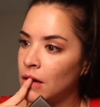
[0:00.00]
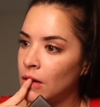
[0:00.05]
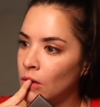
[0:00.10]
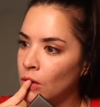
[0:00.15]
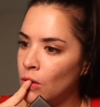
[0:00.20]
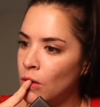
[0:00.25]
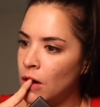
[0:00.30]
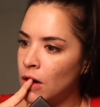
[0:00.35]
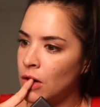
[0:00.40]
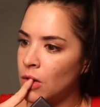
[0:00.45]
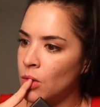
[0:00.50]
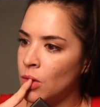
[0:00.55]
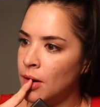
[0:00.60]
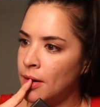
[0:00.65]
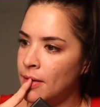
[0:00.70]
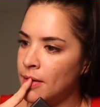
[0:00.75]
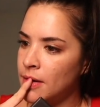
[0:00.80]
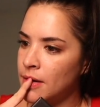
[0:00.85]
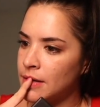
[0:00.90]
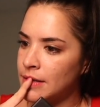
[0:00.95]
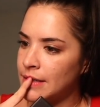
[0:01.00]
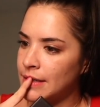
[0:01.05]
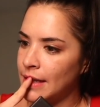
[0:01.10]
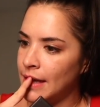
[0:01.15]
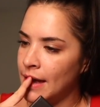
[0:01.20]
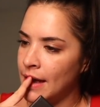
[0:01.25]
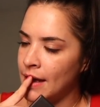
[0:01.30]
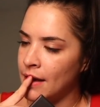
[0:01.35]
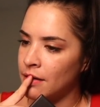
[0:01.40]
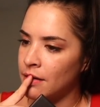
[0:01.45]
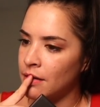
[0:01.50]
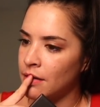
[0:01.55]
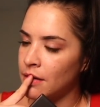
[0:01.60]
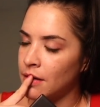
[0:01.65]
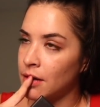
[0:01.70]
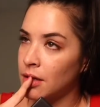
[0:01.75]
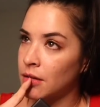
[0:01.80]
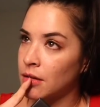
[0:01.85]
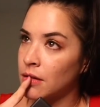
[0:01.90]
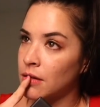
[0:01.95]
What word is that?
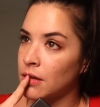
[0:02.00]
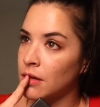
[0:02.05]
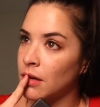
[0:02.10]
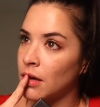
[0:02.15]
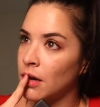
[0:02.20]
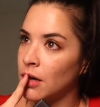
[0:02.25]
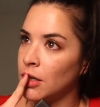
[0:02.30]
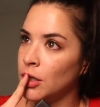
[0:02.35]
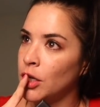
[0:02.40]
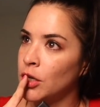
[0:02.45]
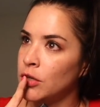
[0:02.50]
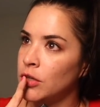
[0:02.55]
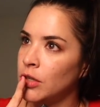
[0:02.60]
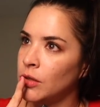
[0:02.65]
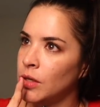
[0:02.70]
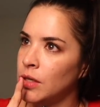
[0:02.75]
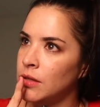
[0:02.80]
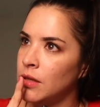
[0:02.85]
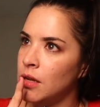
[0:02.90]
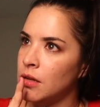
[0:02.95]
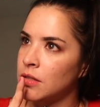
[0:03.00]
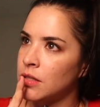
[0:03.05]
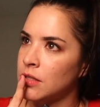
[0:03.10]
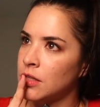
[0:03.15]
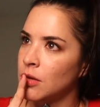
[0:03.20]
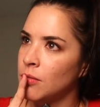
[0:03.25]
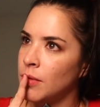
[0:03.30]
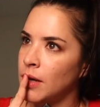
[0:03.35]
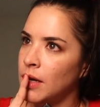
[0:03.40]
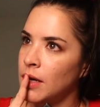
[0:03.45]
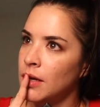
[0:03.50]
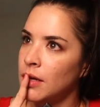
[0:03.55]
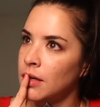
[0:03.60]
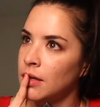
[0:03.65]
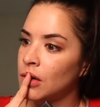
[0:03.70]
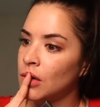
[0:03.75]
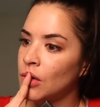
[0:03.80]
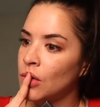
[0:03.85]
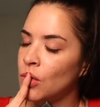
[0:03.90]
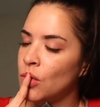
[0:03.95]
Are you doing this to me?
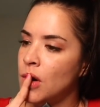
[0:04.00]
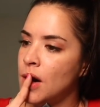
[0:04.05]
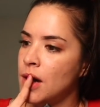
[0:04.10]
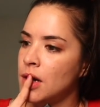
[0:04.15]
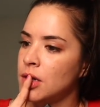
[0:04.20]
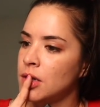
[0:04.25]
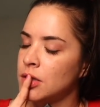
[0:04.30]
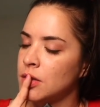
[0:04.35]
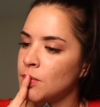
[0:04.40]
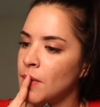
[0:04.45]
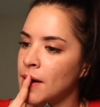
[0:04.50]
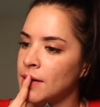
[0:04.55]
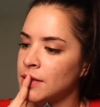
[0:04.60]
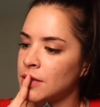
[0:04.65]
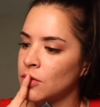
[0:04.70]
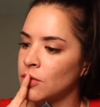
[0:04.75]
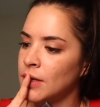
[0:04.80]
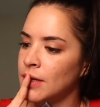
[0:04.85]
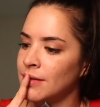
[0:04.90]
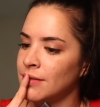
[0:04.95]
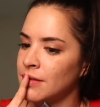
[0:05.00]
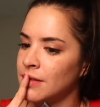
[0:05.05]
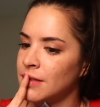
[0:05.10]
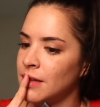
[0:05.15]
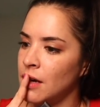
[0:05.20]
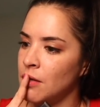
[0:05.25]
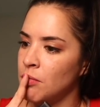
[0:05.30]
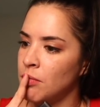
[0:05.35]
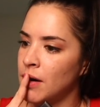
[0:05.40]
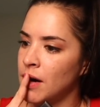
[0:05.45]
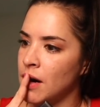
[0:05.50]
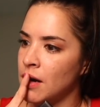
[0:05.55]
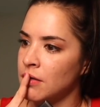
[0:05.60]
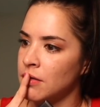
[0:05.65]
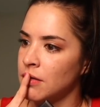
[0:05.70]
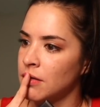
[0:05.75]
Why does my screen say but?